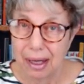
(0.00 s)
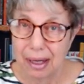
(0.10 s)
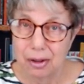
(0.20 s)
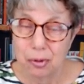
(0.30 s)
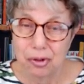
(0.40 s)

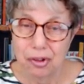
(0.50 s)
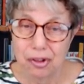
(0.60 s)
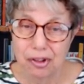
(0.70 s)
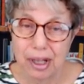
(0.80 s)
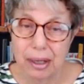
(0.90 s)
used to
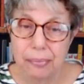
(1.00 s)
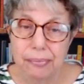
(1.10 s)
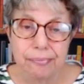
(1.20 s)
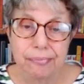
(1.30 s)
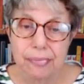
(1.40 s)
sing.
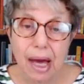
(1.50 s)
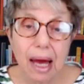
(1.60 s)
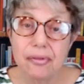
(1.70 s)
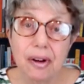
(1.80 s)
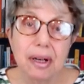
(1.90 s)

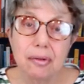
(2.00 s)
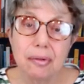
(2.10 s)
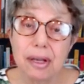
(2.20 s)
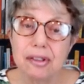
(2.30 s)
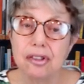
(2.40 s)
I'm very ready